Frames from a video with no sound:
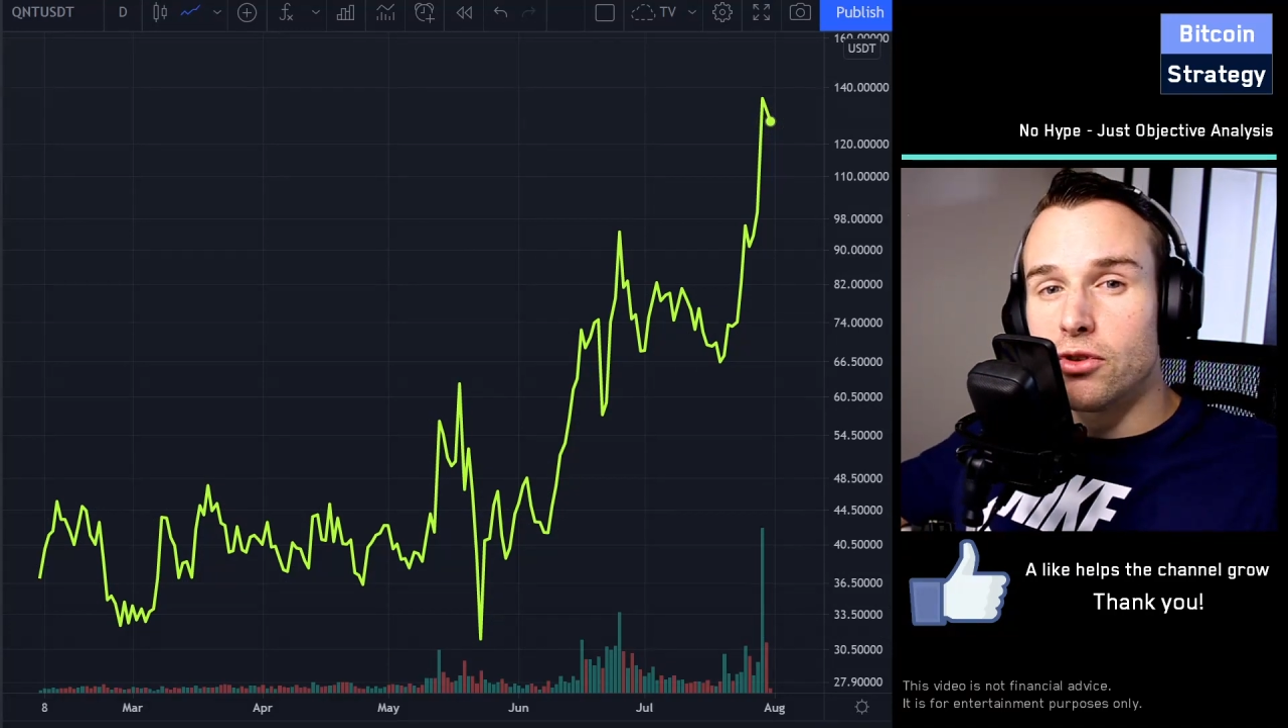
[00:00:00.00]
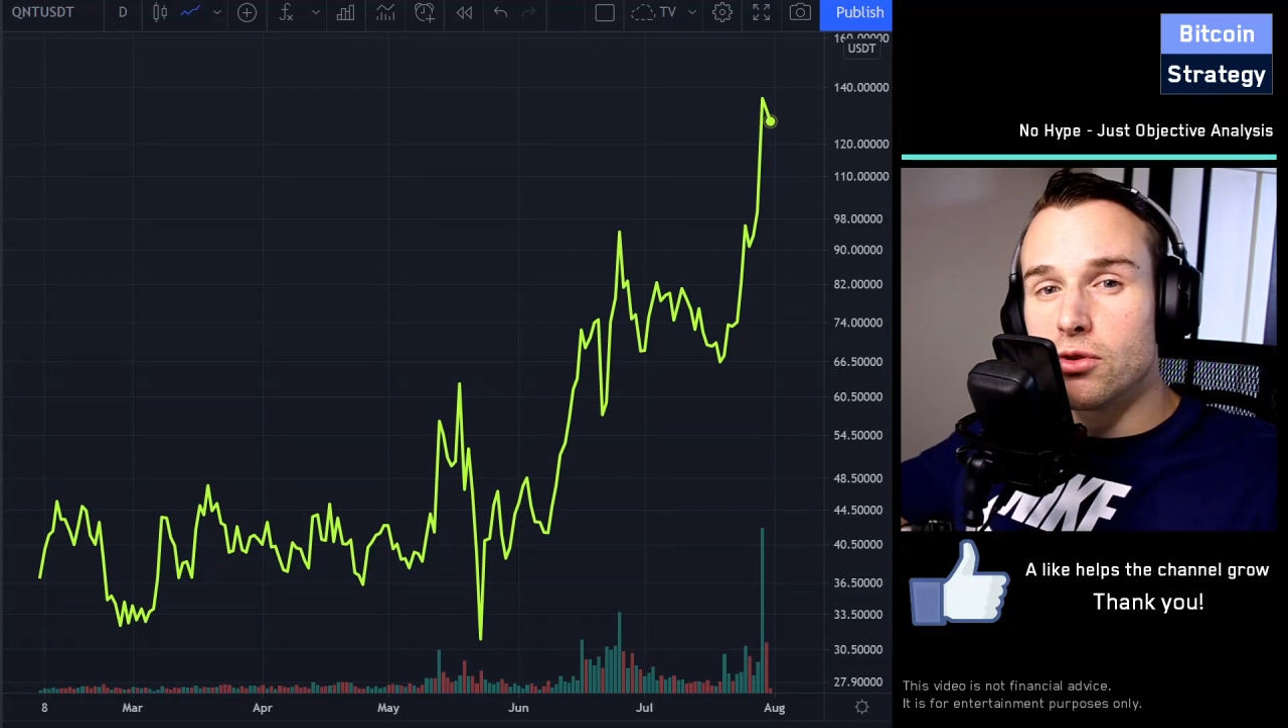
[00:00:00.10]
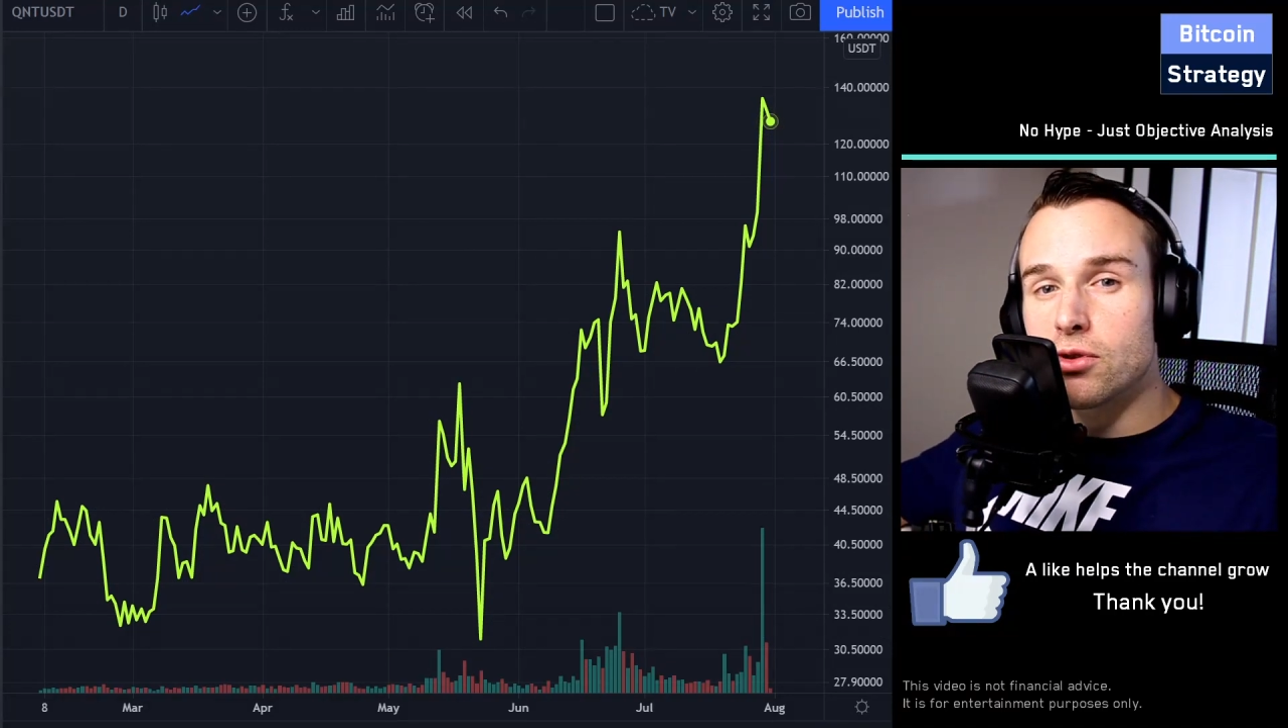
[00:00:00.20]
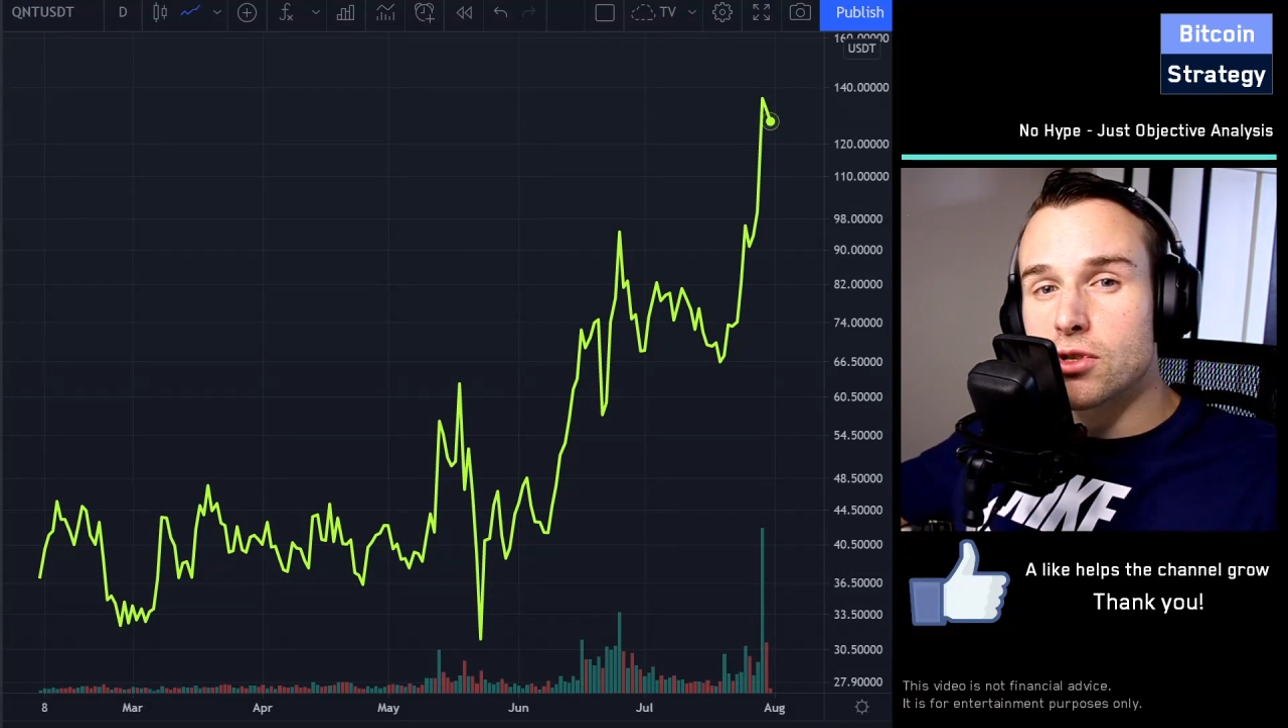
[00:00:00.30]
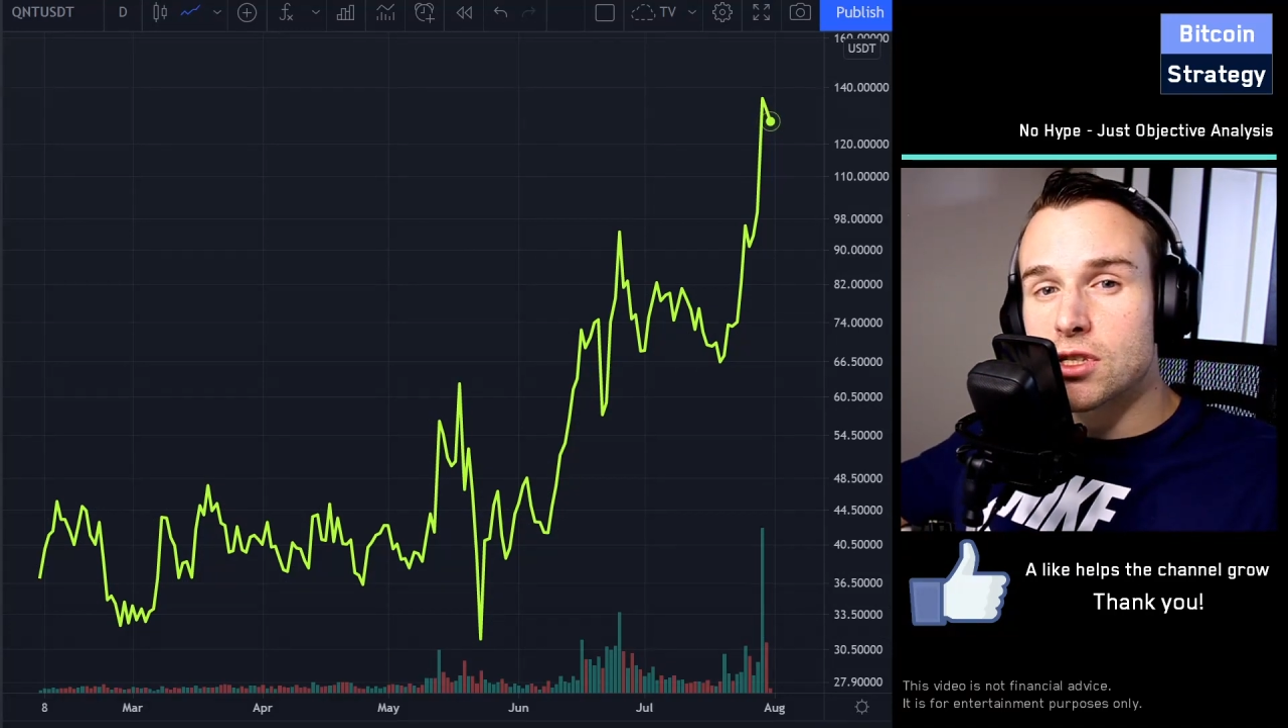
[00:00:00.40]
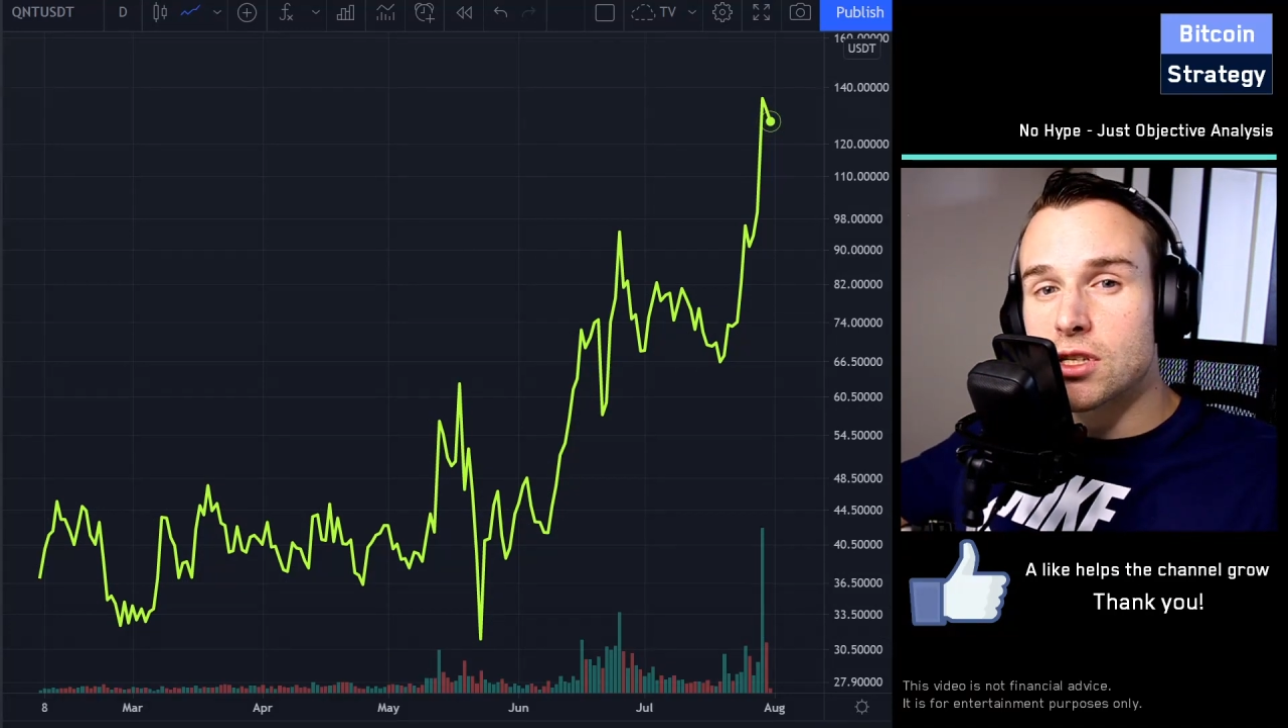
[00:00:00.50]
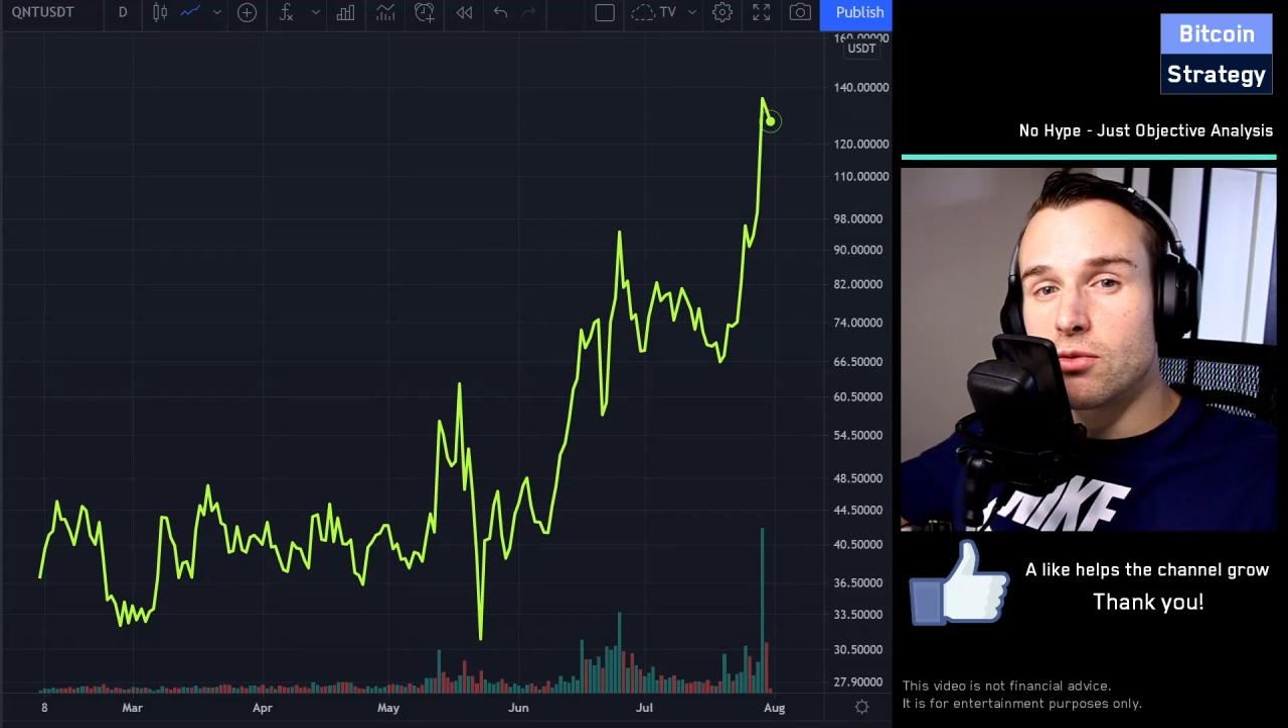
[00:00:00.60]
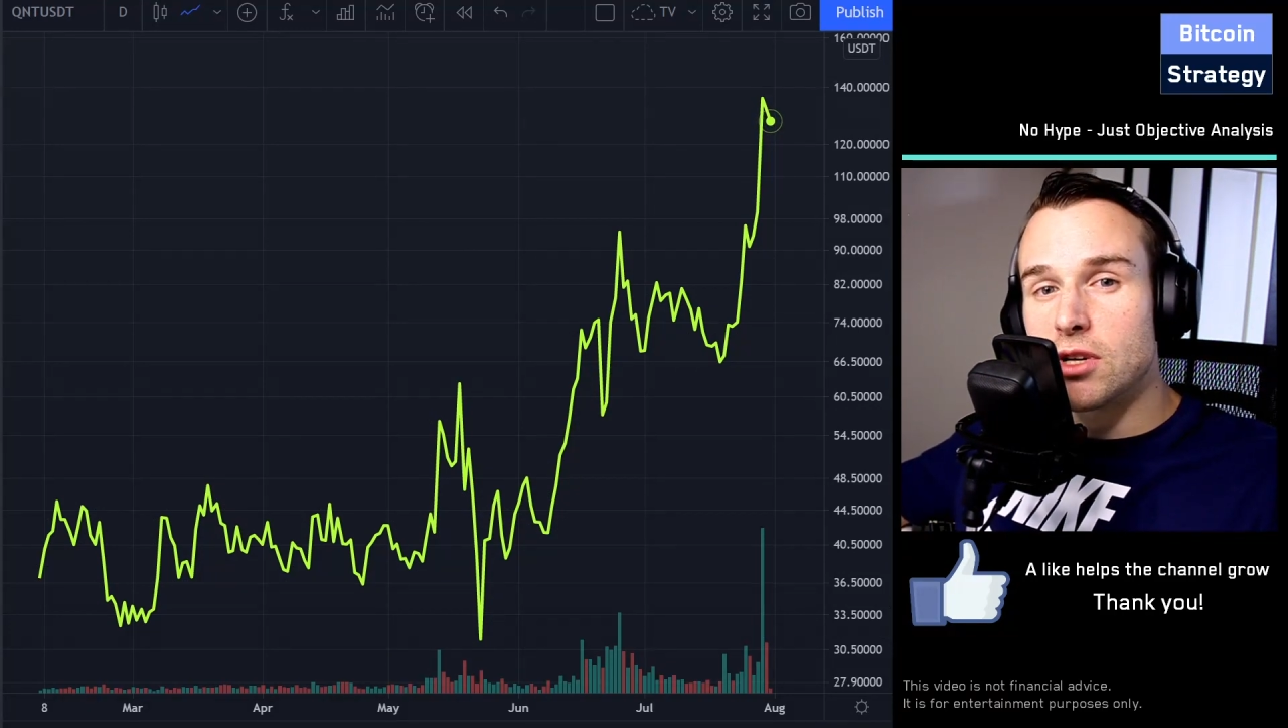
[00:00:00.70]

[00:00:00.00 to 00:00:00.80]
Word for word: news